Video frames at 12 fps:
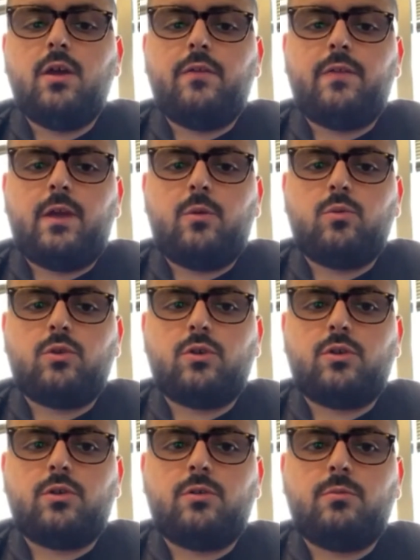they
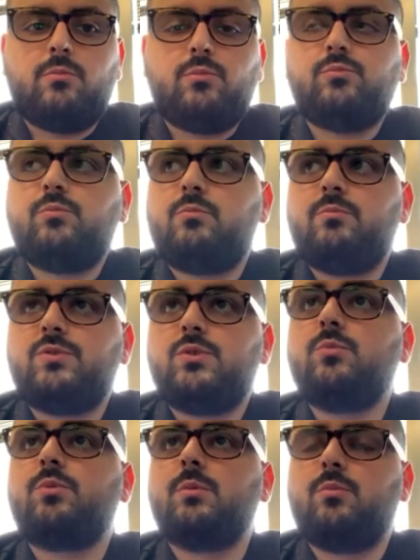were
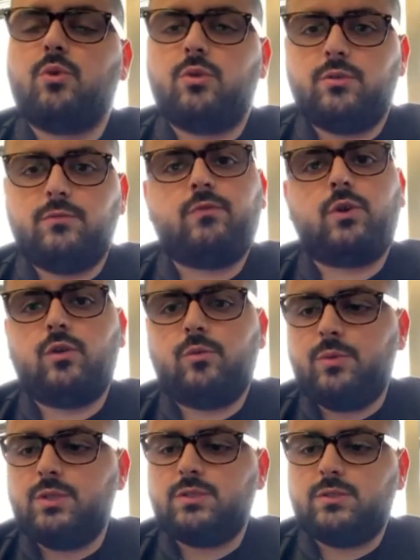super important for our
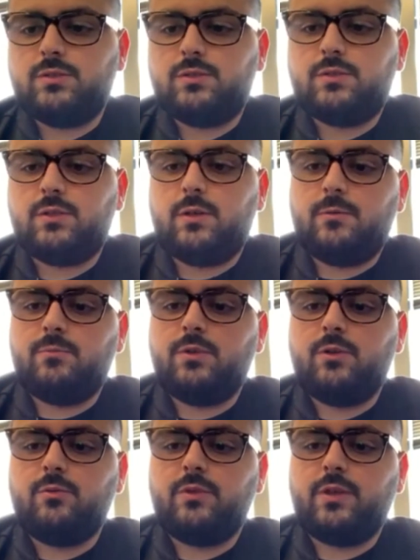business. You
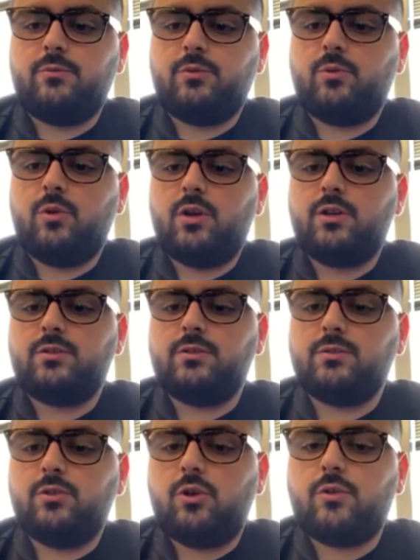know, they required
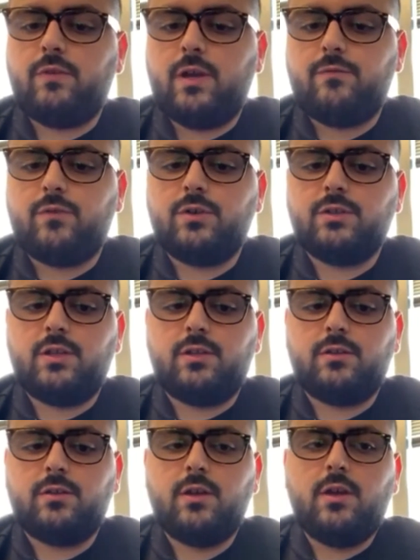a lot of effort
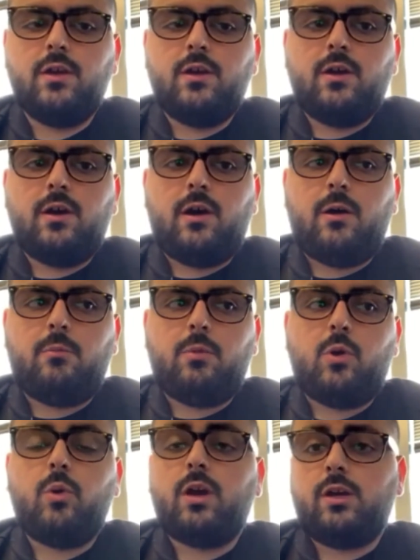and
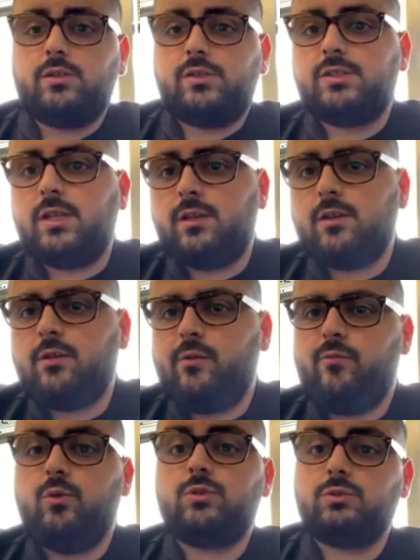quick understanding
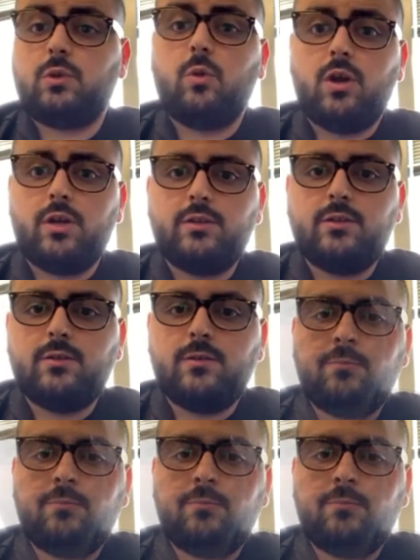of what's required.